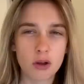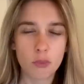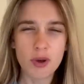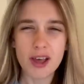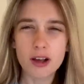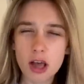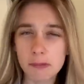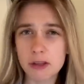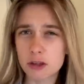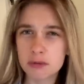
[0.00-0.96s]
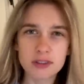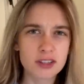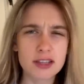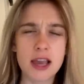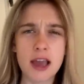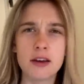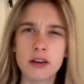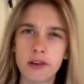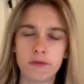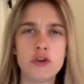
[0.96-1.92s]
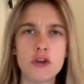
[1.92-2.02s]
We are coming towards the end
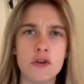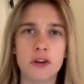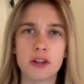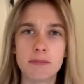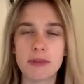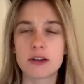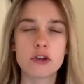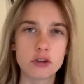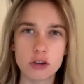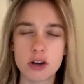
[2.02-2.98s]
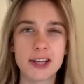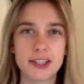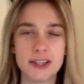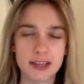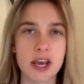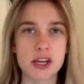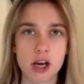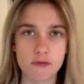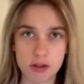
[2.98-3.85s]
of June and the Manchester United takeover